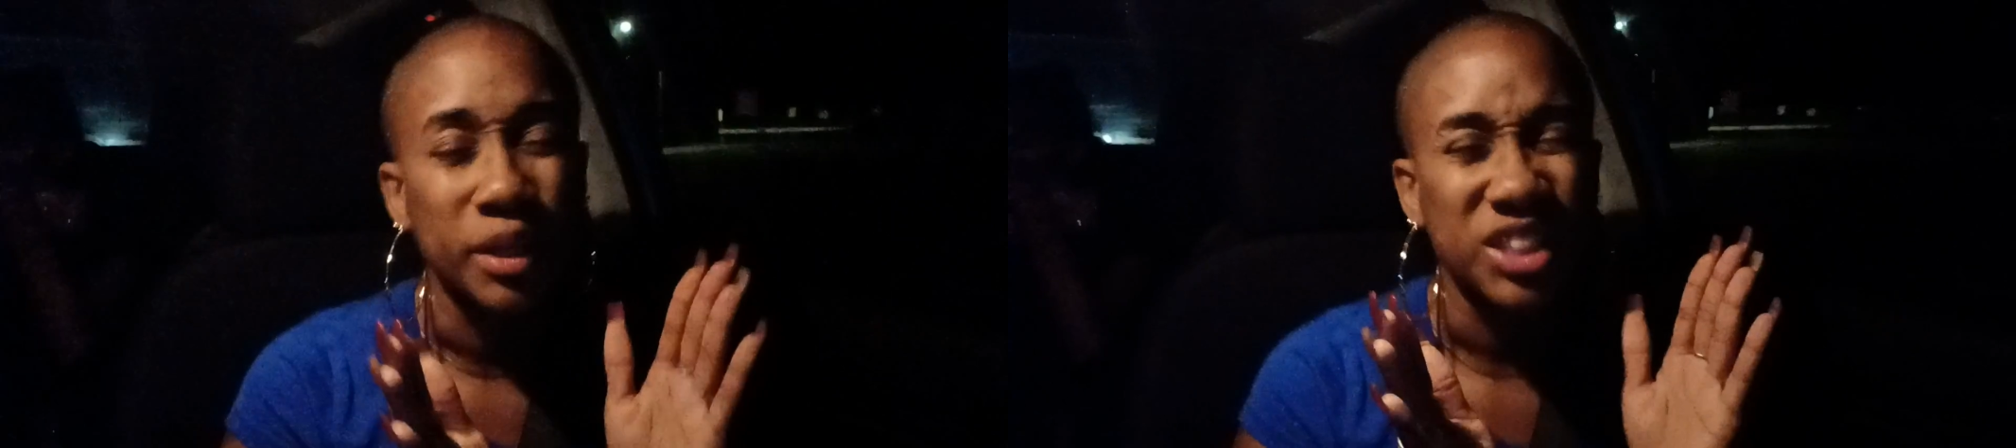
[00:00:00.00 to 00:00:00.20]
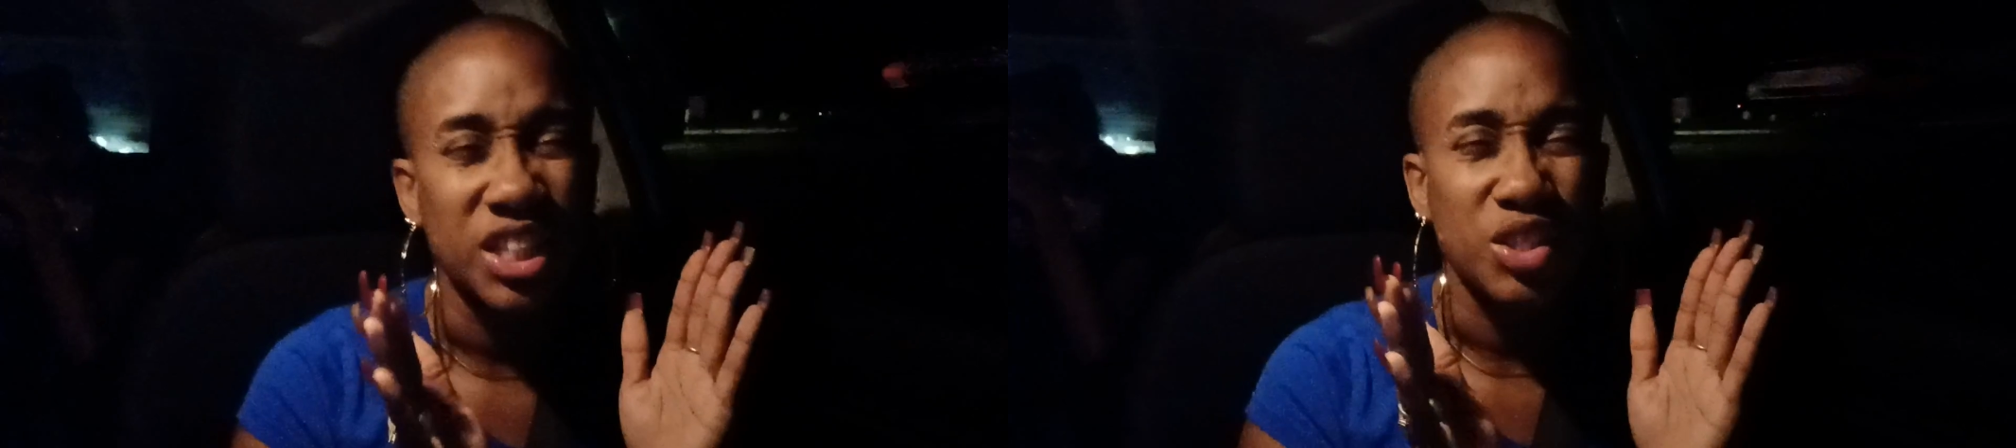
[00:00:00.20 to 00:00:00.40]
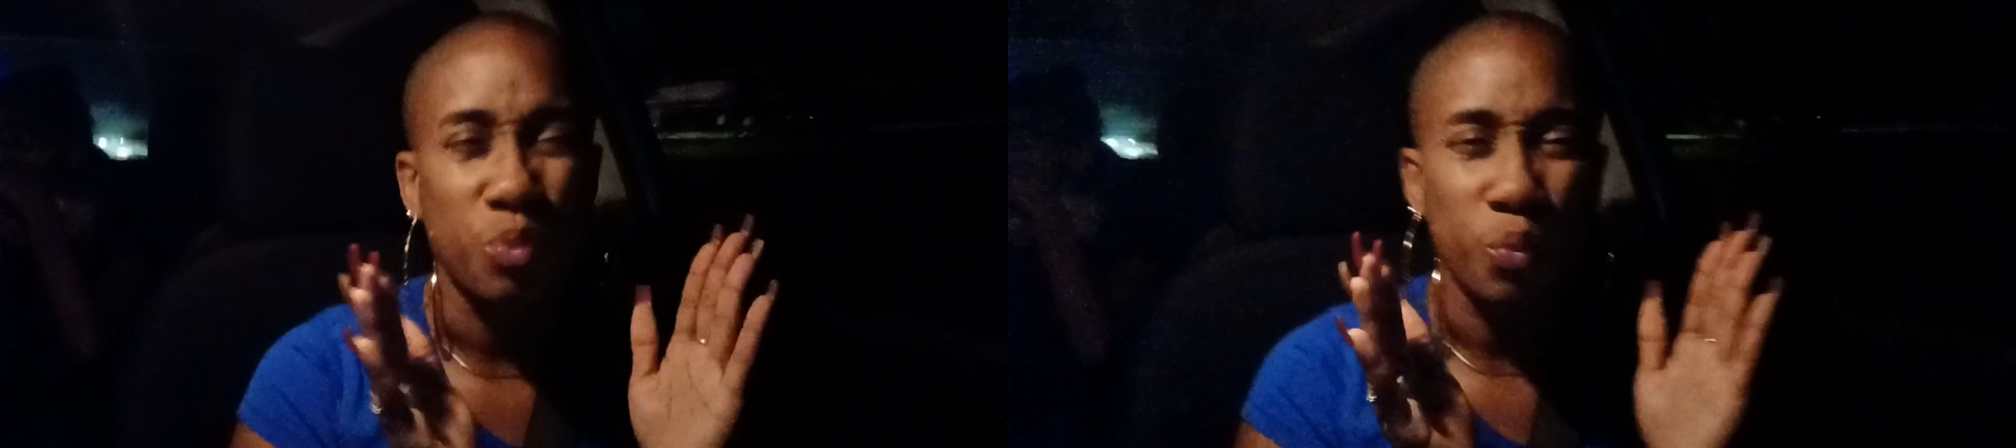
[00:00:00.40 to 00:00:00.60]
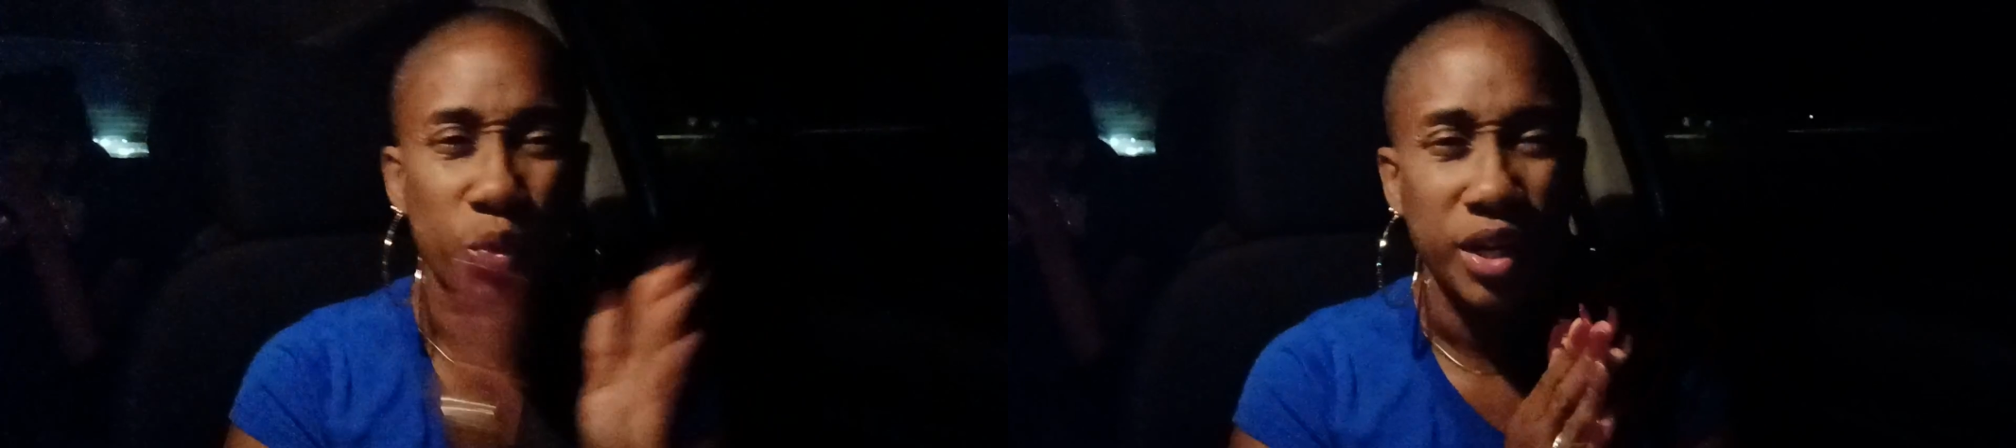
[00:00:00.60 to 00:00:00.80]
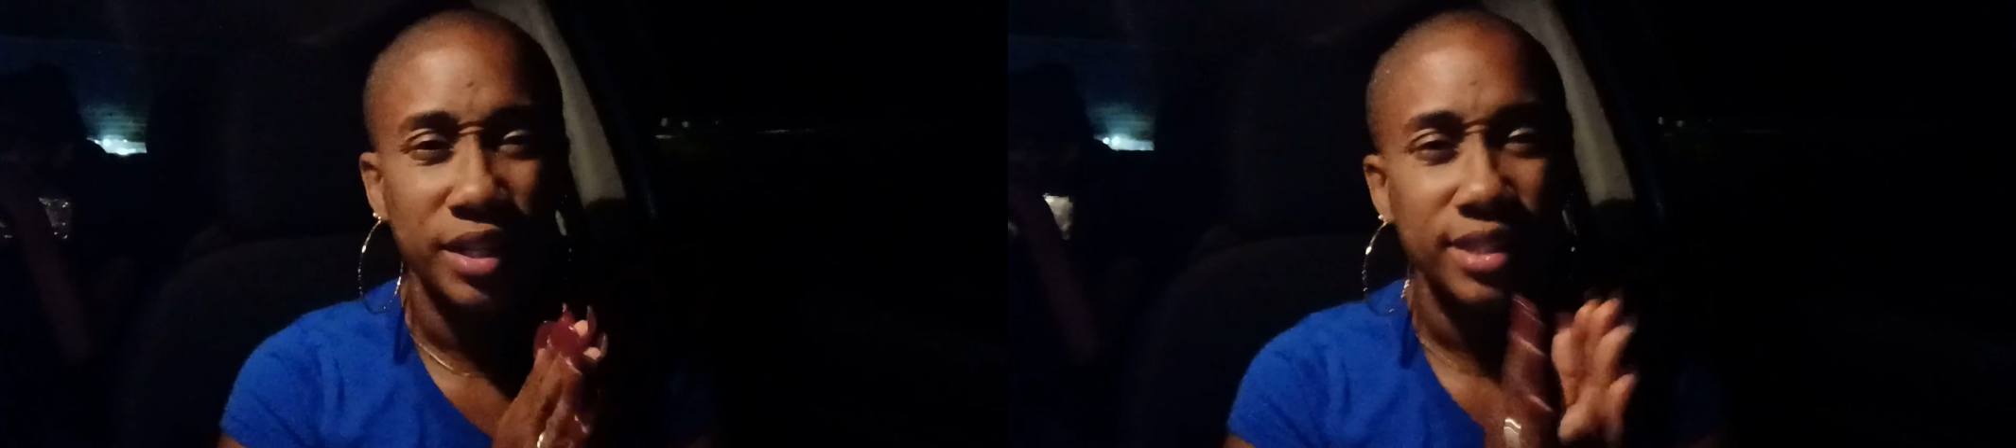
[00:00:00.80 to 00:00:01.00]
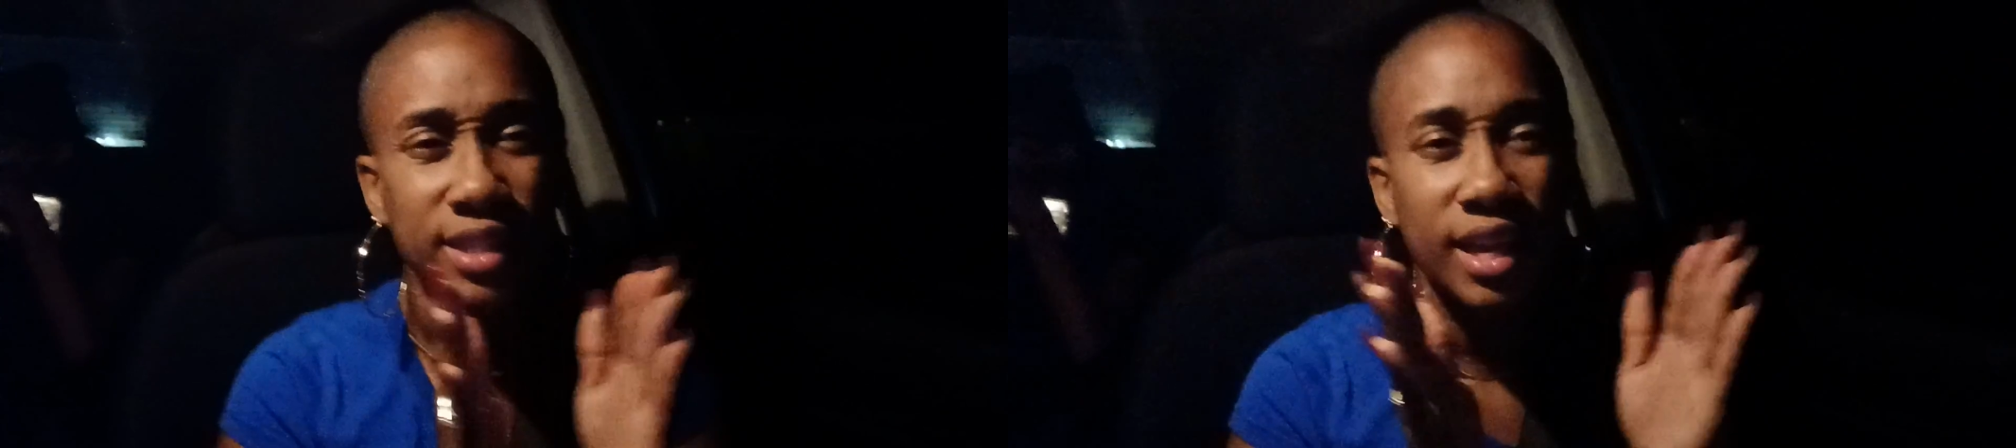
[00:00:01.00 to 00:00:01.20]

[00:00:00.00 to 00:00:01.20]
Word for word: But just what if,